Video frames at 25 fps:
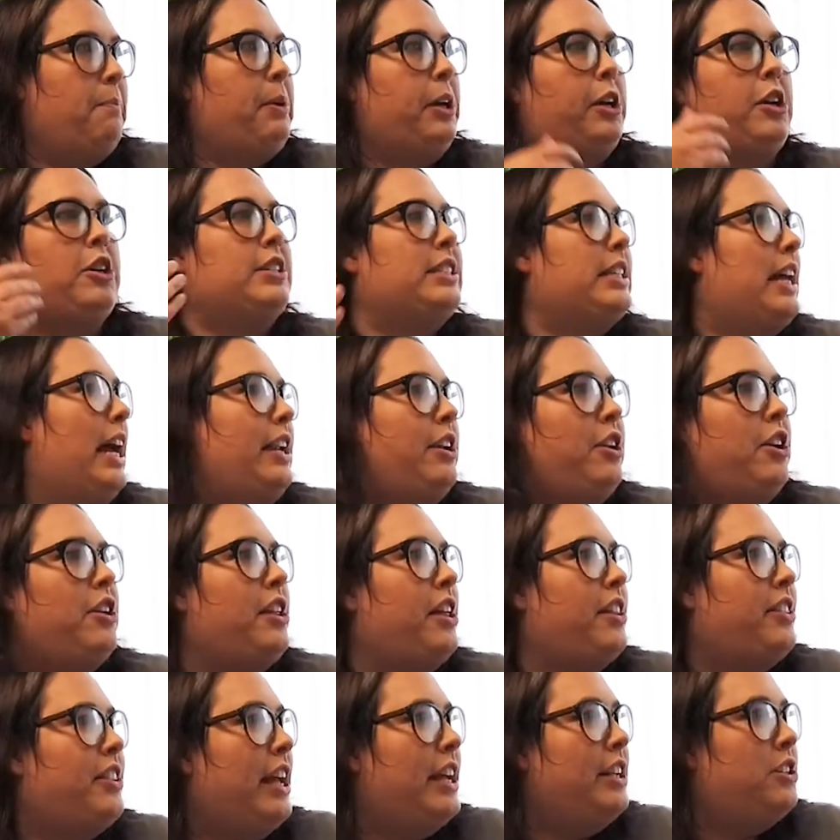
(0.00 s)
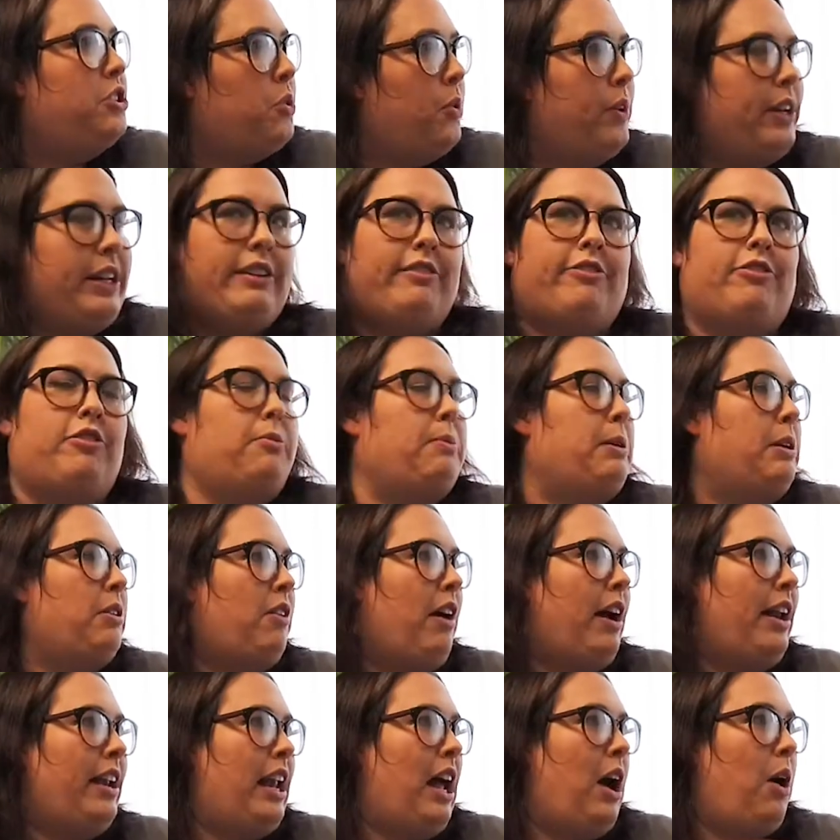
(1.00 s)
because I know that they're joining for
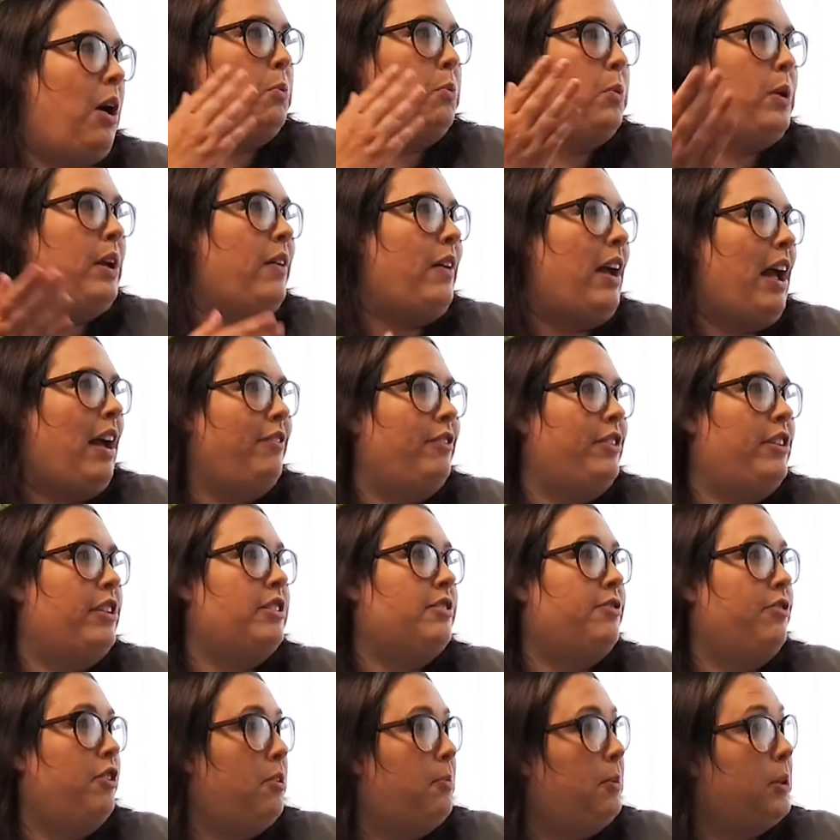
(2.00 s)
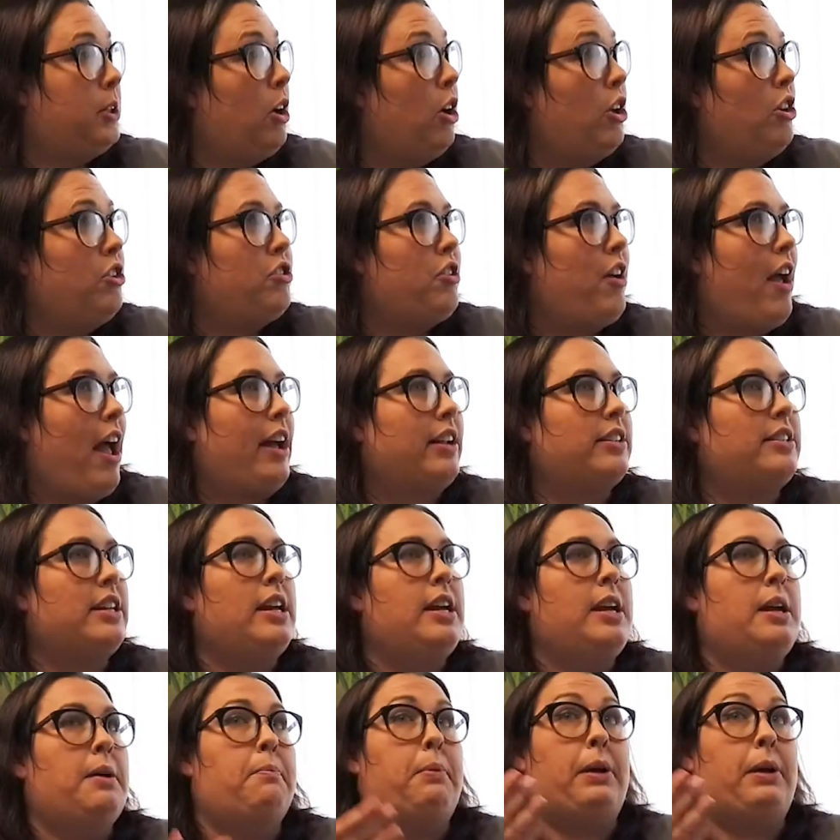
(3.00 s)
me right and we have this verbal contract.